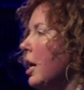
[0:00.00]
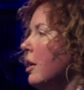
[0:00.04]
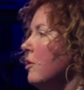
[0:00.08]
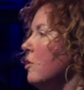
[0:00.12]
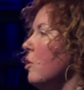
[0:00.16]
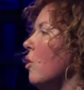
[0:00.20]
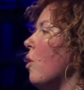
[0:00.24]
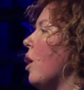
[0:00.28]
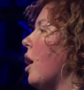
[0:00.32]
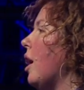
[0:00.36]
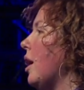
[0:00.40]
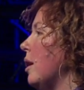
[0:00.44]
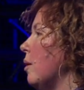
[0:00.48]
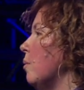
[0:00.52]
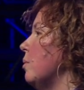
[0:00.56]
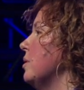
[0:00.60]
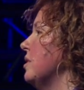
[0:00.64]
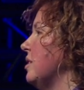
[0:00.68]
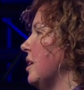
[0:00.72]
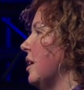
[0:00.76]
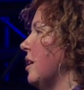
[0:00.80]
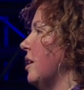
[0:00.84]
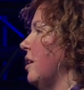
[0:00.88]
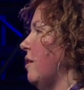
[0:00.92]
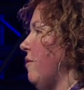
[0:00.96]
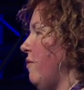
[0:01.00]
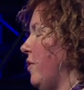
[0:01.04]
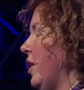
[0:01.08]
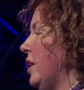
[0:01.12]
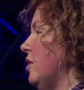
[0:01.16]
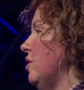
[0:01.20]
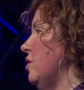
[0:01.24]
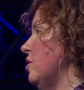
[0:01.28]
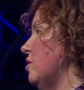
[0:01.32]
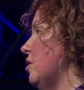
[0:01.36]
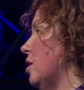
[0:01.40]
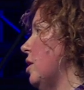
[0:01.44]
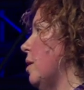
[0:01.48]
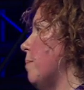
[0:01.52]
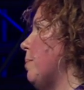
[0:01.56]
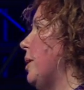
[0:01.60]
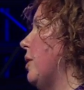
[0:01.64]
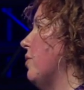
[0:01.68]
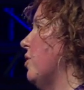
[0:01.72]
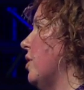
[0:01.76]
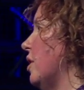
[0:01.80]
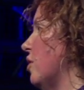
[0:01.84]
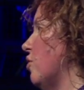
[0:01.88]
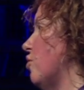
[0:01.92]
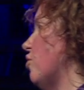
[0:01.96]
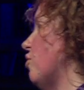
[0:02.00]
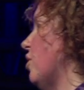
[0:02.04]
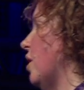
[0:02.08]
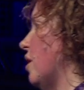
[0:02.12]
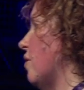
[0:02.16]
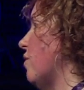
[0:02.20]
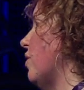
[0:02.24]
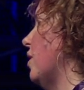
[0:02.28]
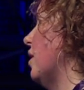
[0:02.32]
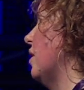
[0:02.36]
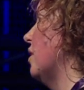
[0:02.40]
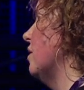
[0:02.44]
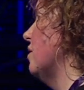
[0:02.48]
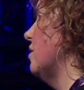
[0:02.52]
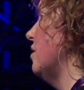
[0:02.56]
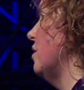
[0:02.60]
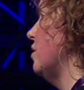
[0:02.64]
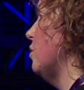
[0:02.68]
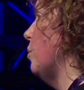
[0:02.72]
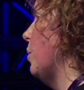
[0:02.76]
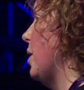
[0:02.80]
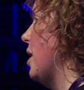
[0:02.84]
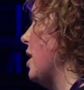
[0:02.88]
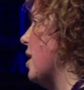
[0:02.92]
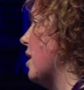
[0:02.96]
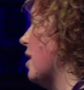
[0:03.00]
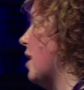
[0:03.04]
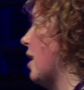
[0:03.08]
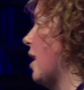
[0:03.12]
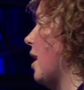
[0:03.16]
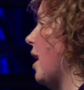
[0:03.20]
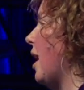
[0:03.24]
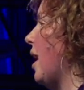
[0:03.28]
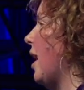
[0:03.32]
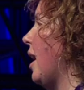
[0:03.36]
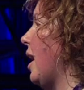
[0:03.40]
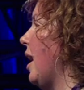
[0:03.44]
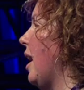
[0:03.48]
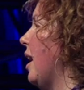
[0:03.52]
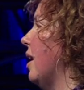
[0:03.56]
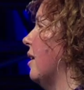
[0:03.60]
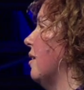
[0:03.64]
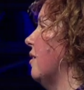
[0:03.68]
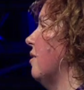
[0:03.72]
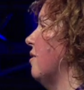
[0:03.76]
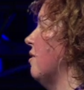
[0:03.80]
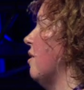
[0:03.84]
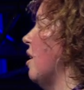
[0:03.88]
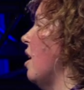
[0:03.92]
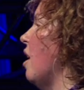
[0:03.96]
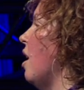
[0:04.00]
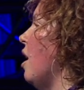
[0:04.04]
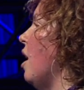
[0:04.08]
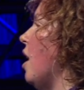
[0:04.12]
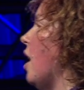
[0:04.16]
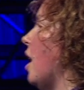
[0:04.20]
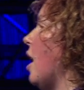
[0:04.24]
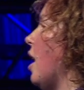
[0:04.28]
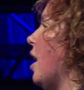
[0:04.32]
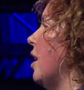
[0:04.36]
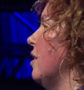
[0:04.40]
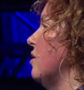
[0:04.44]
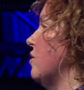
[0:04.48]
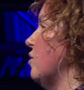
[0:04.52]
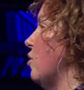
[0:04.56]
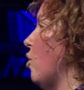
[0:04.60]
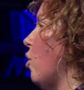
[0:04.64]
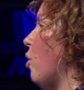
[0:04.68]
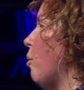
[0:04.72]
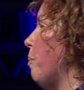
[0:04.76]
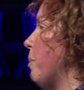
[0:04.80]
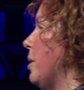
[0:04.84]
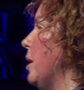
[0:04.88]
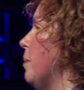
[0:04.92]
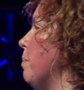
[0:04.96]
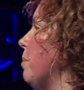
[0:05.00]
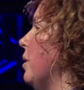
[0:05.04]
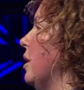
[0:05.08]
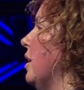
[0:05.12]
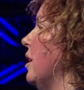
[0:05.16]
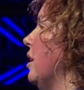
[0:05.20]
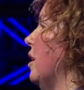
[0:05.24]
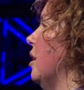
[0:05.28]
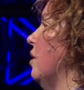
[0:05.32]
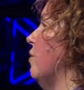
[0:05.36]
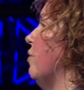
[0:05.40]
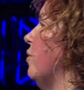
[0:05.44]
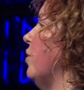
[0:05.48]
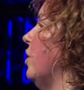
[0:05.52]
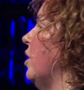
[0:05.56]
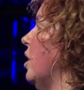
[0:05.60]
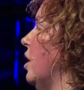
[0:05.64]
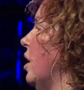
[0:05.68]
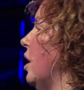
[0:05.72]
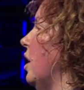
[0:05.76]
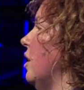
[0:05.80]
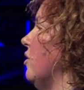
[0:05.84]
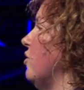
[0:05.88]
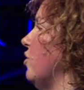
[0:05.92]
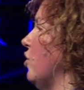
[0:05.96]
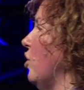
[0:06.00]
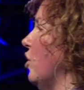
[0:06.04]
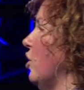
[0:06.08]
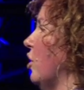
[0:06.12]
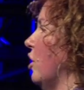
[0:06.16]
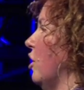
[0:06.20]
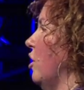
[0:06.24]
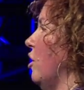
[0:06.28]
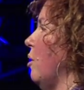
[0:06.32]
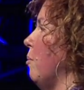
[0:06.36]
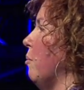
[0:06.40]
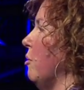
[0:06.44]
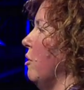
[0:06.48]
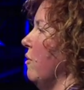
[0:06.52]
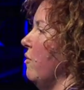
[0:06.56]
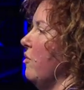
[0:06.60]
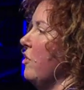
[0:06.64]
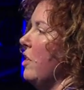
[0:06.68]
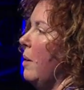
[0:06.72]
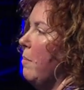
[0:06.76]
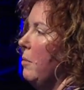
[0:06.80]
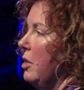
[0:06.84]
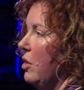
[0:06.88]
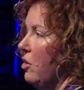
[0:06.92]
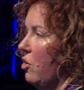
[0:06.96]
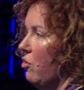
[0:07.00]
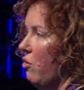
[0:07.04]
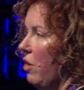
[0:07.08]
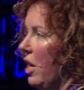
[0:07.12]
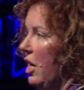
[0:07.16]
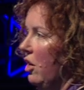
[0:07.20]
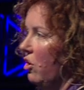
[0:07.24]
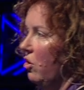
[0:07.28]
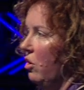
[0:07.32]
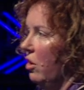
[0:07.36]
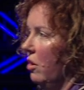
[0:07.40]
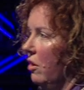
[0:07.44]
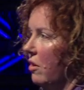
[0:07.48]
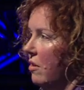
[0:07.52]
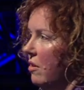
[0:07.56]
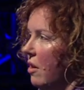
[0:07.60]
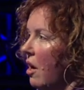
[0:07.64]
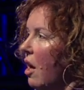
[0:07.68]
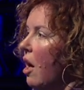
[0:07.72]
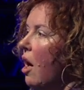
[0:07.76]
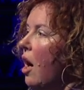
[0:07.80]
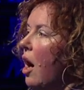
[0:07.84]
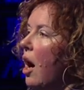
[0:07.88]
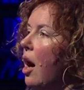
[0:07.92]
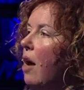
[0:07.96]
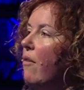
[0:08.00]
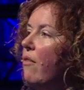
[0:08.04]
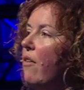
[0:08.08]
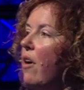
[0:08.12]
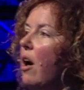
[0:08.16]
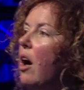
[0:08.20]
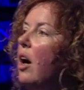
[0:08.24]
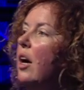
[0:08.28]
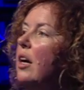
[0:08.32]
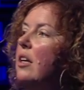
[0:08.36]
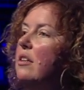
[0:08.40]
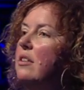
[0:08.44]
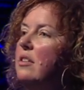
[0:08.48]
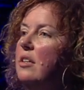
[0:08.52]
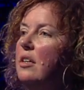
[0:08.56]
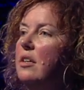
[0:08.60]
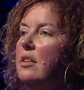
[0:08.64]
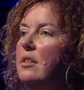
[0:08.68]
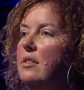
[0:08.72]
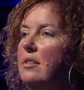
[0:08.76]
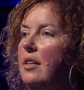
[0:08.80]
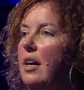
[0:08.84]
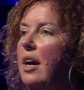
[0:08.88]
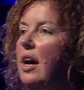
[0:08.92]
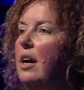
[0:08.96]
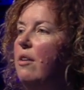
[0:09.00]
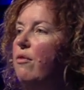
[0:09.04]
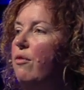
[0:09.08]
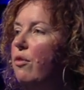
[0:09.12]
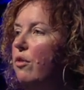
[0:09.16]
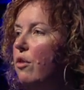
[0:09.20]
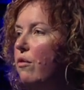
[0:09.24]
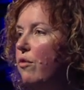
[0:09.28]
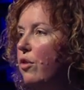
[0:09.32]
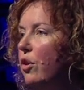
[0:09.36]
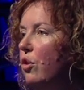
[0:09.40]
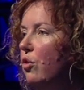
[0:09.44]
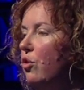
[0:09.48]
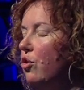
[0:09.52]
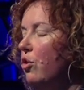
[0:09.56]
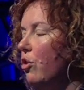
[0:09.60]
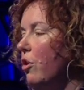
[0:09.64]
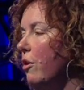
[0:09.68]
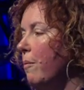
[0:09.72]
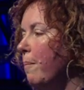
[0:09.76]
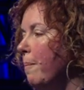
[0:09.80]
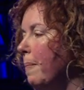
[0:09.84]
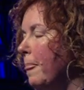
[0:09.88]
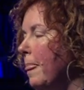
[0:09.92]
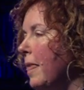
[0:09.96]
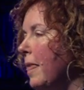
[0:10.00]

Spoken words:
So I was at an event about the Internet of Things this week, and I saw people give a certain number of demonstrations of ideas they had for the future.